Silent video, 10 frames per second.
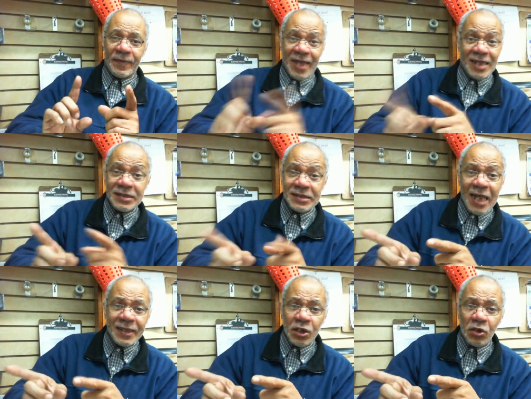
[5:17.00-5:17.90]
that is
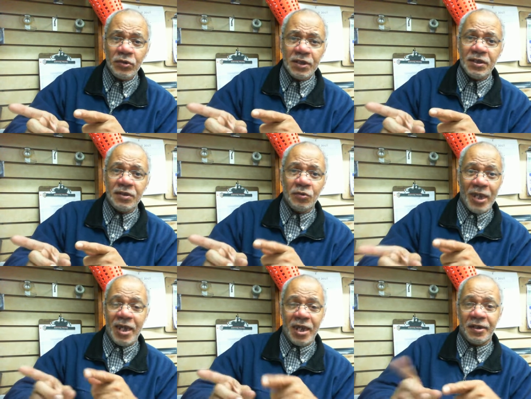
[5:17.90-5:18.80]
not the only
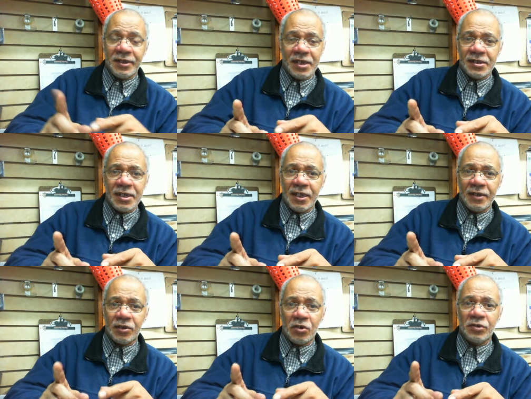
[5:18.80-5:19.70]
way air gets
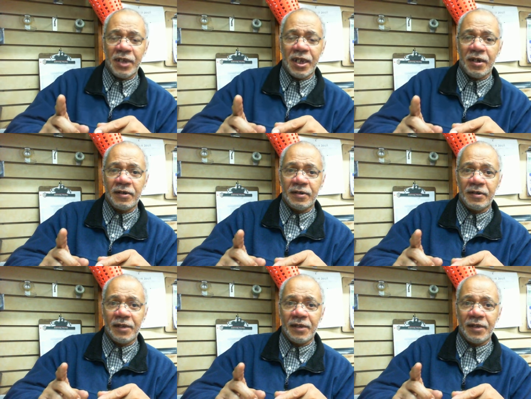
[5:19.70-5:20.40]
in, cold air.